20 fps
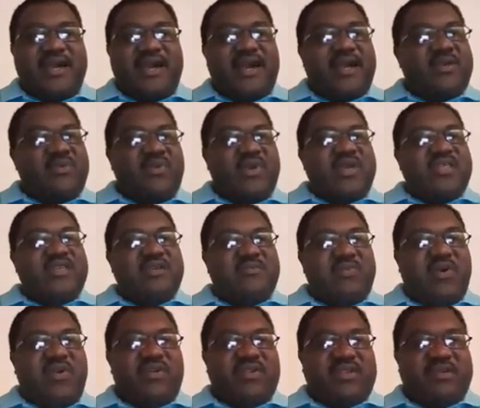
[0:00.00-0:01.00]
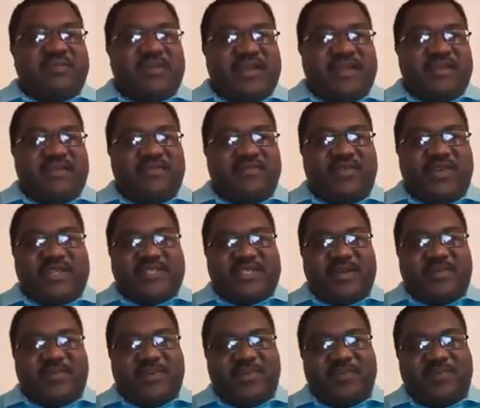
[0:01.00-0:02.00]
and where they borrowed the money. For
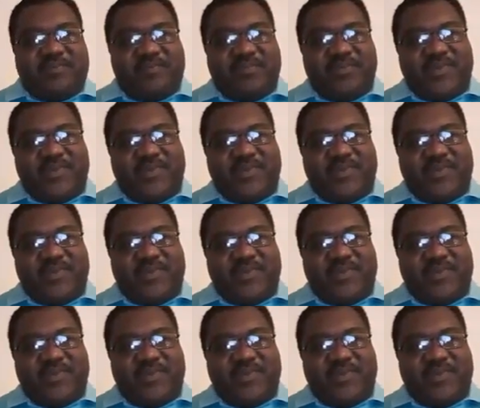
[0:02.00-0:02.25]
example,